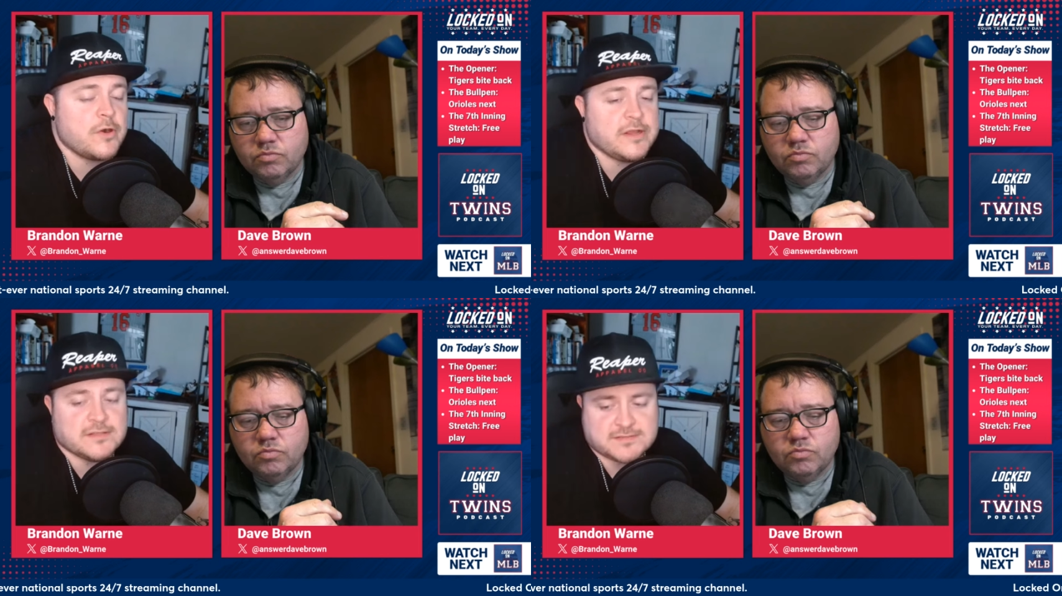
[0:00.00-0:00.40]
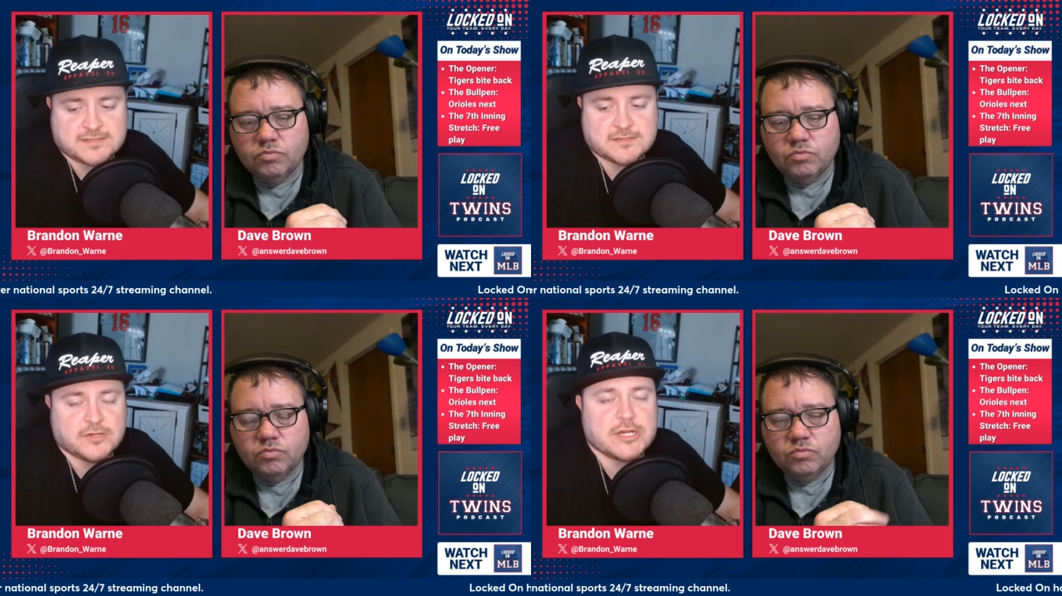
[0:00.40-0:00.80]

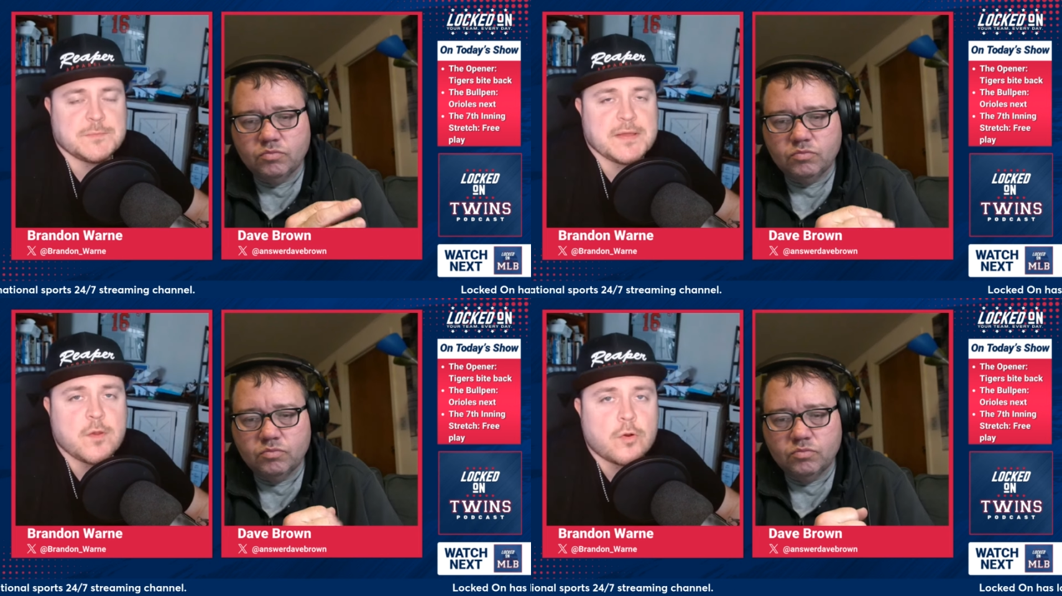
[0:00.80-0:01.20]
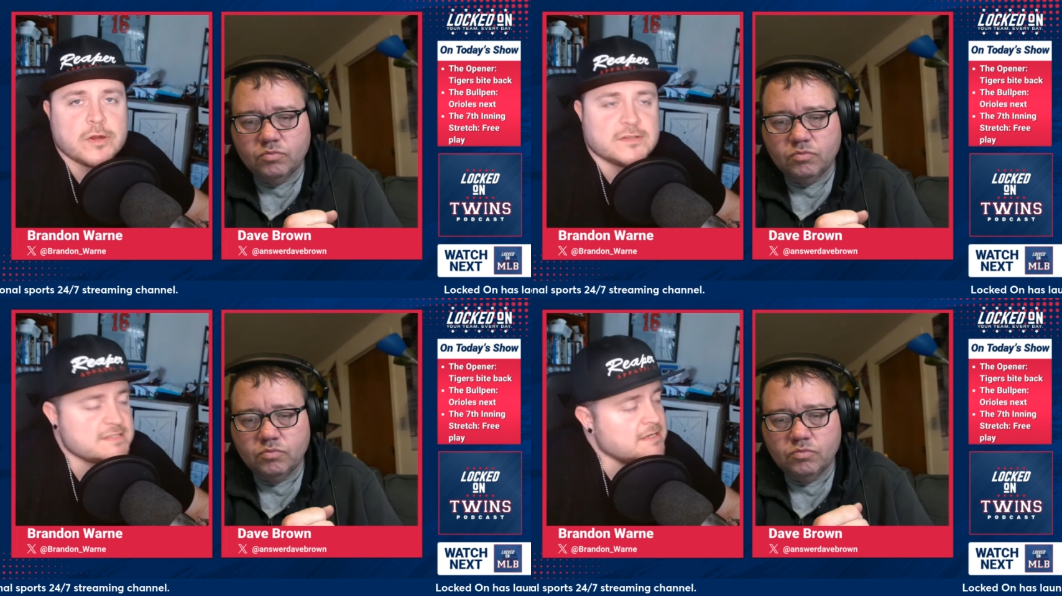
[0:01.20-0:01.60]
Speaker 1: Orioles. You're going to play the
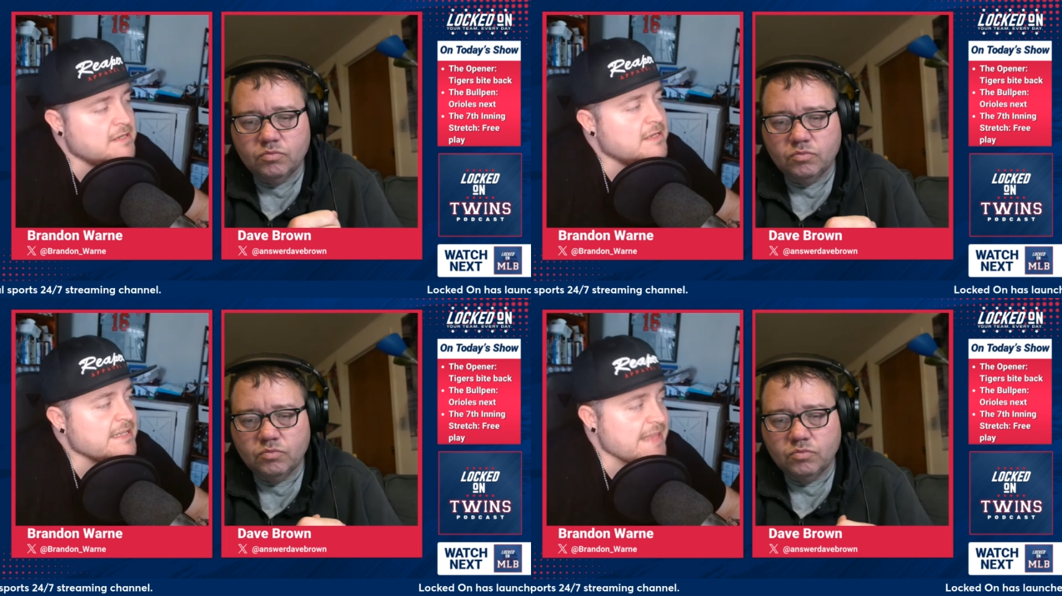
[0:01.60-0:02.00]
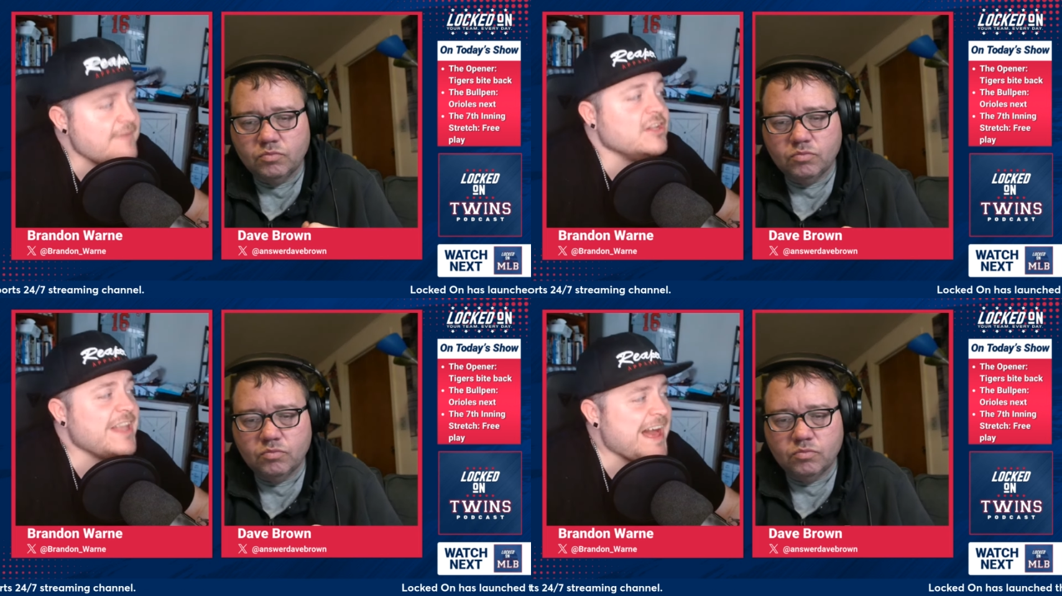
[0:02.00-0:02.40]
Orioles.
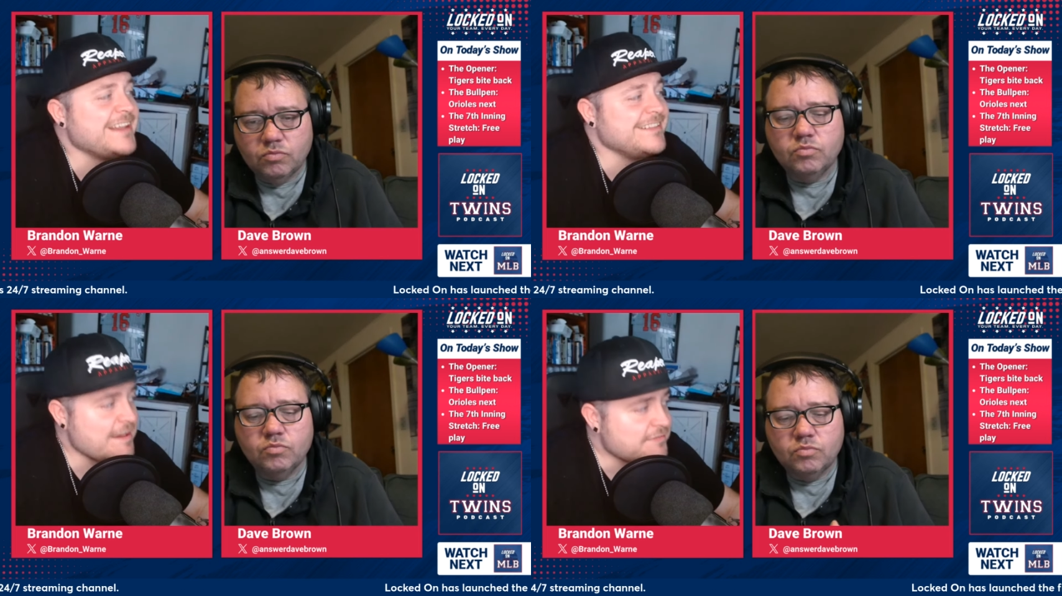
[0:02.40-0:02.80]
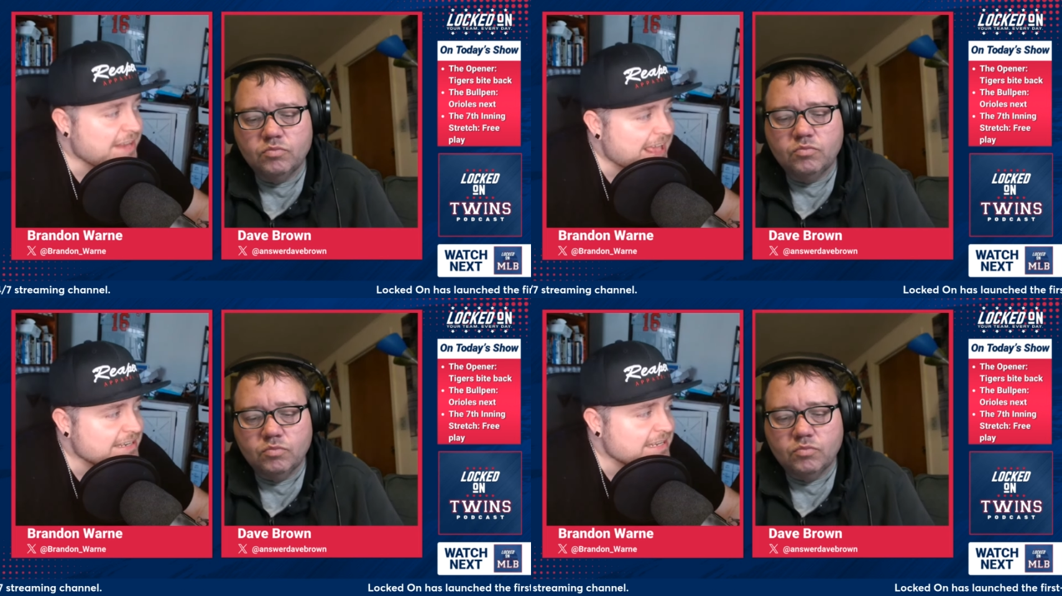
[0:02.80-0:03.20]
They have a lot of
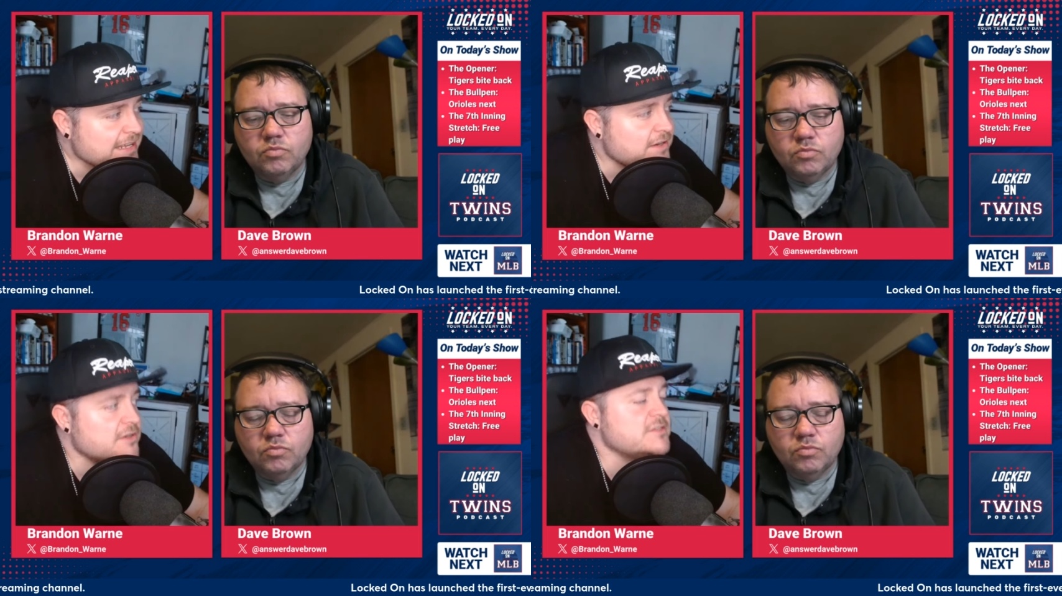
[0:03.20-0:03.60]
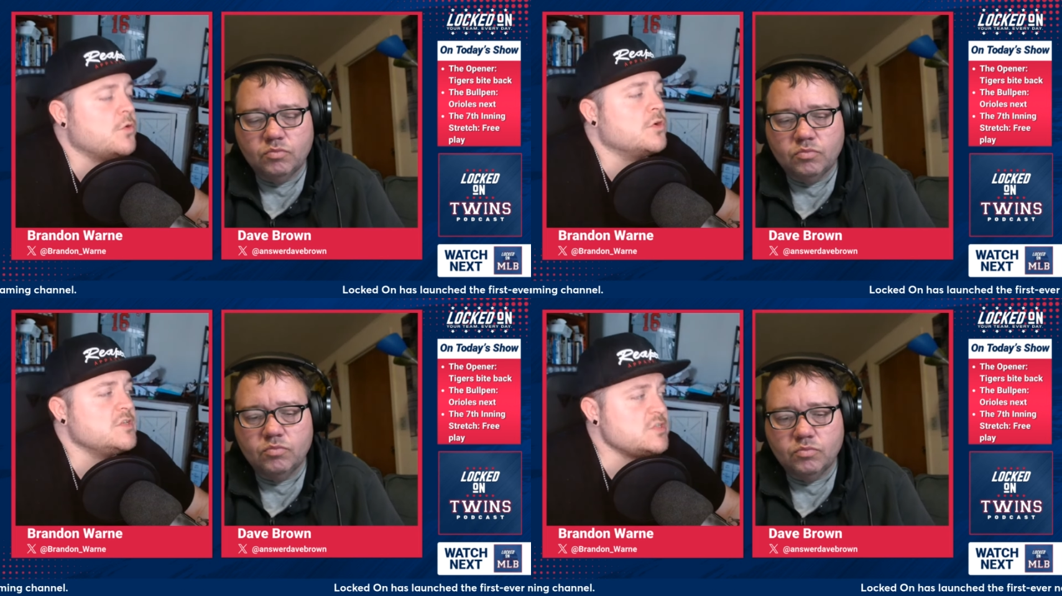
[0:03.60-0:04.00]
left handed
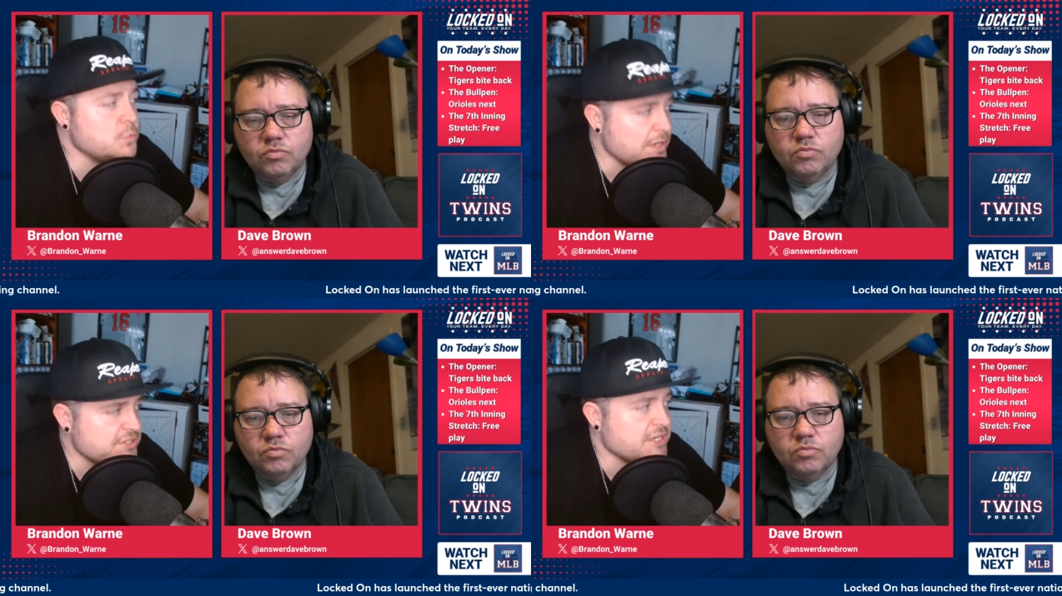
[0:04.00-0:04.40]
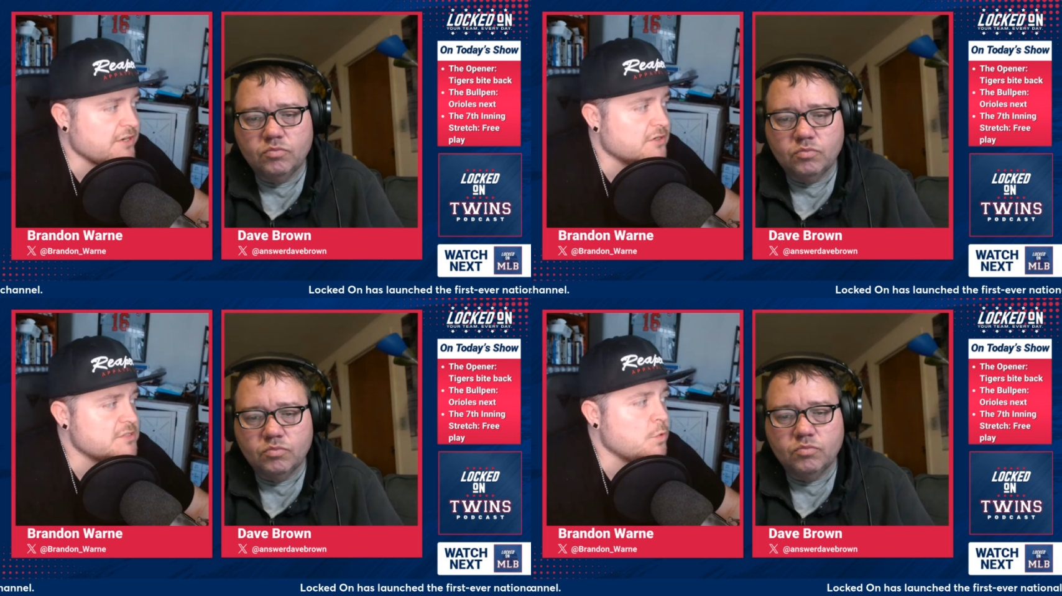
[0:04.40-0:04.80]
hitters or switch
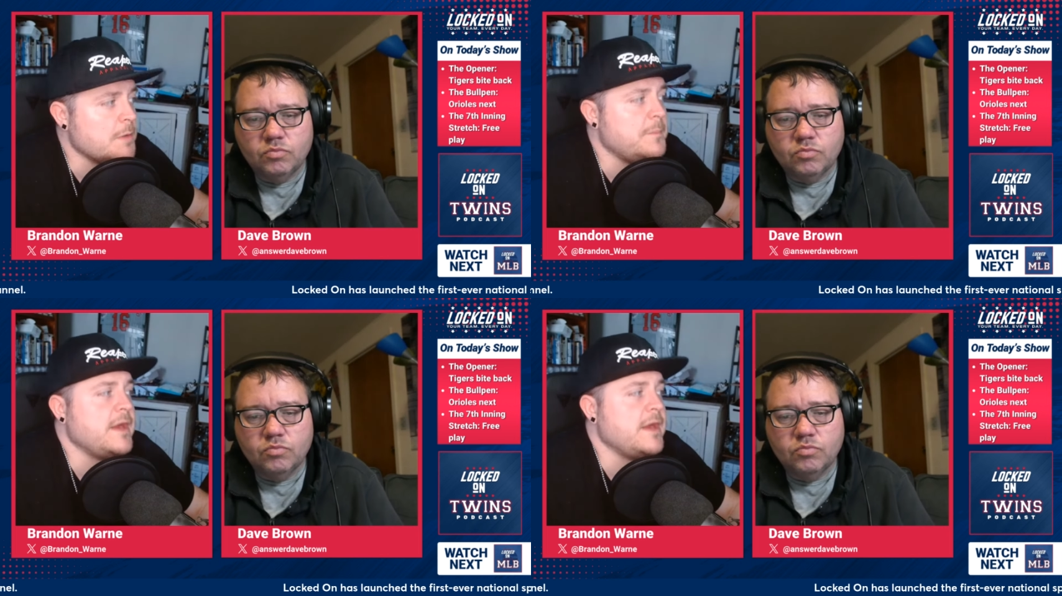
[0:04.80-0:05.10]
hitters who are